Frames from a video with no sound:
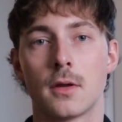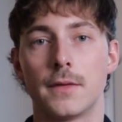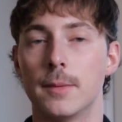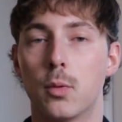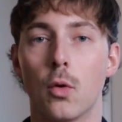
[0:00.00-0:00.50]

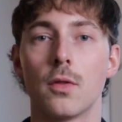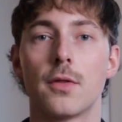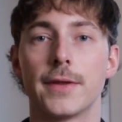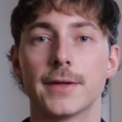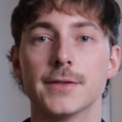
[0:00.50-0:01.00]
The important
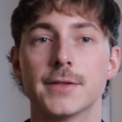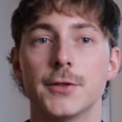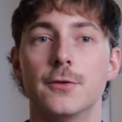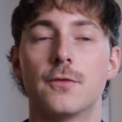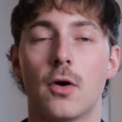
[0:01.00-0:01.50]
thing is that
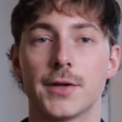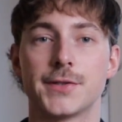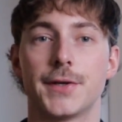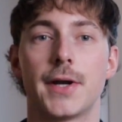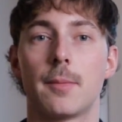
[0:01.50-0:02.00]
you find a
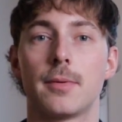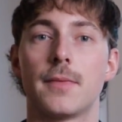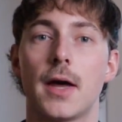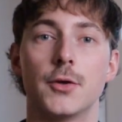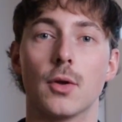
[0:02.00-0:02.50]
setup
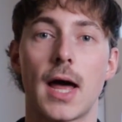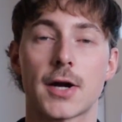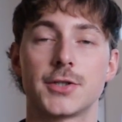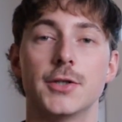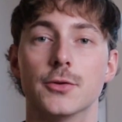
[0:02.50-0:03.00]
that you'll
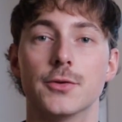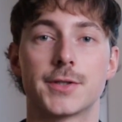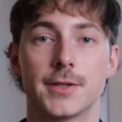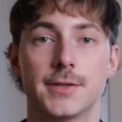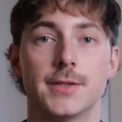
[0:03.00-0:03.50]
actually use
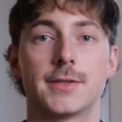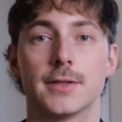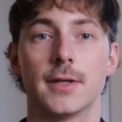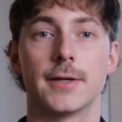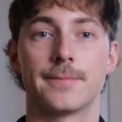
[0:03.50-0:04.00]

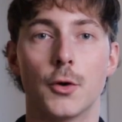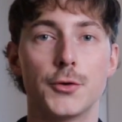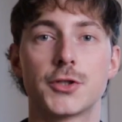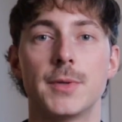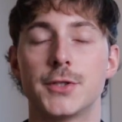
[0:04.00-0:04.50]
consistently. Who
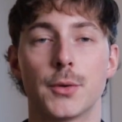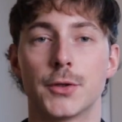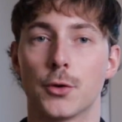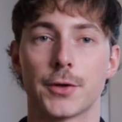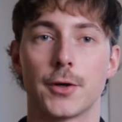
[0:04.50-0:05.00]
should be doing
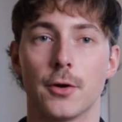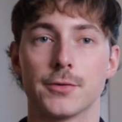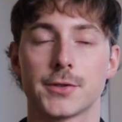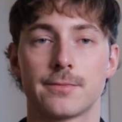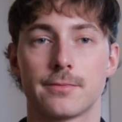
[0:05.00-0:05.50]
Nordic
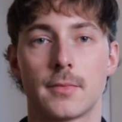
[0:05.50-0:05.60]
curls?